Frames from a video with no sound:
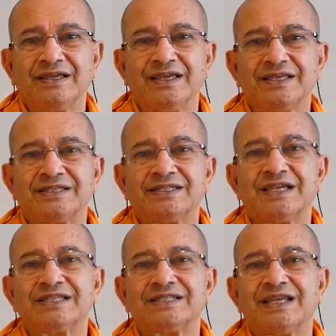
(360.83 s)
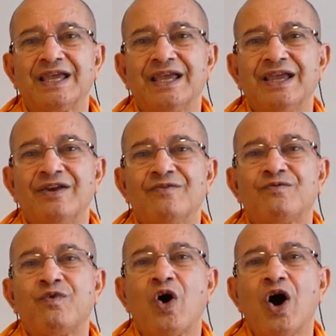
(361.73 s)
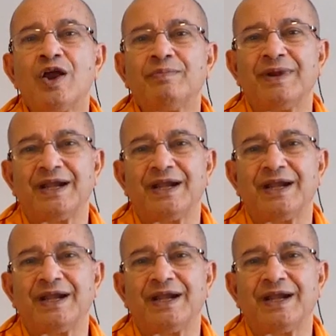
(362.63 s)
is just a form